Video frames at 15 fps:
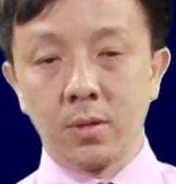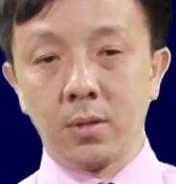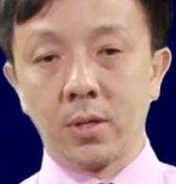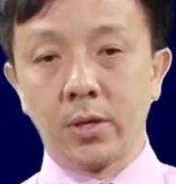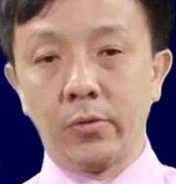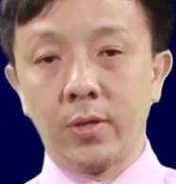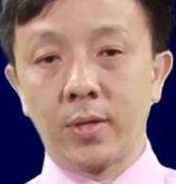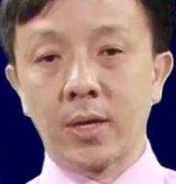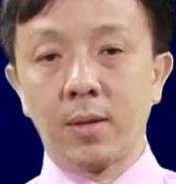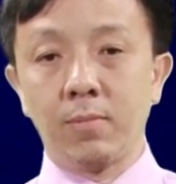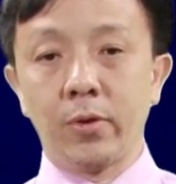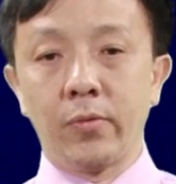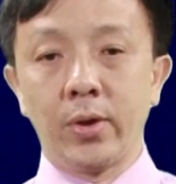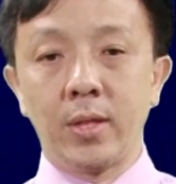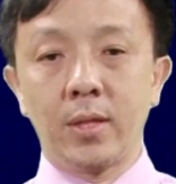The risk can
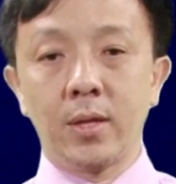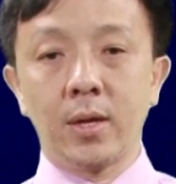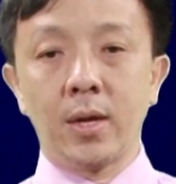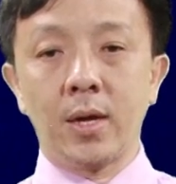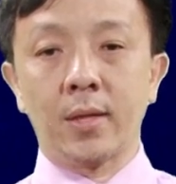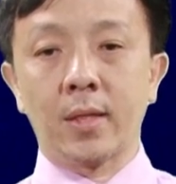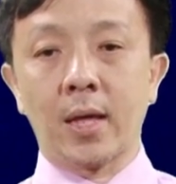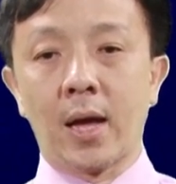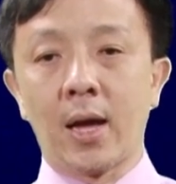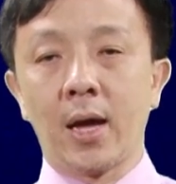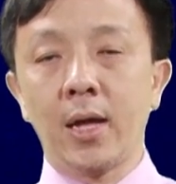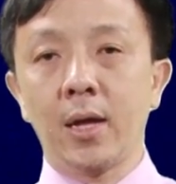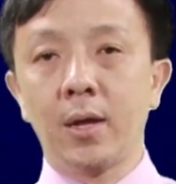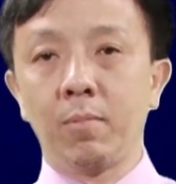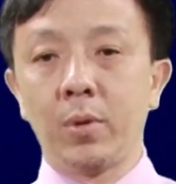be rated as
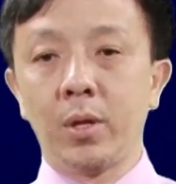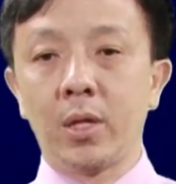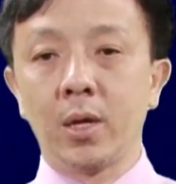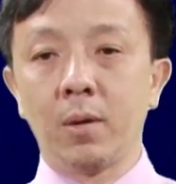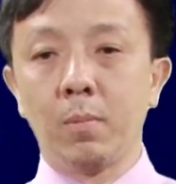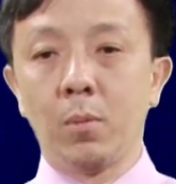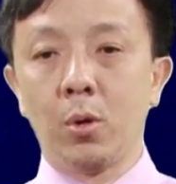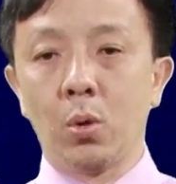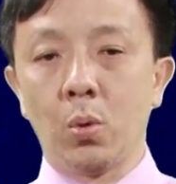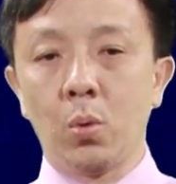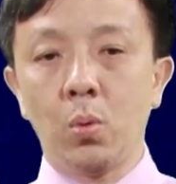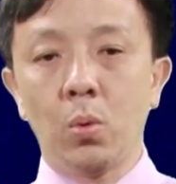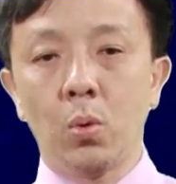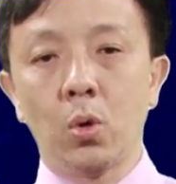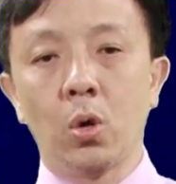high, medium, low,